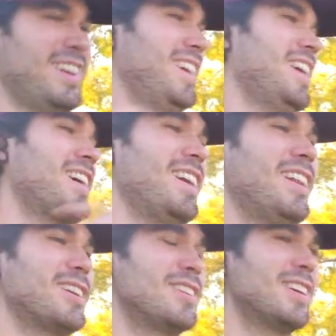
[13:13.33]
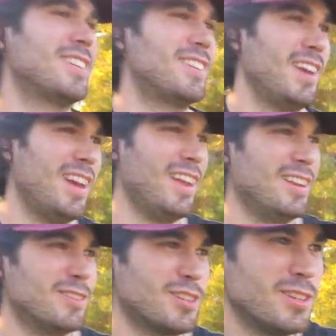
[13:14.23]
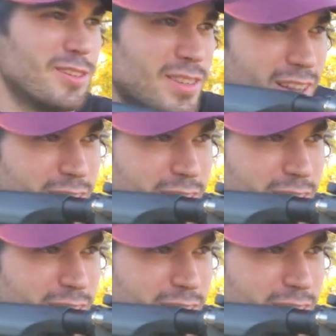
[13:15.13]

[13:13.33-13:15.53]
I got in like 2010. It was, it was like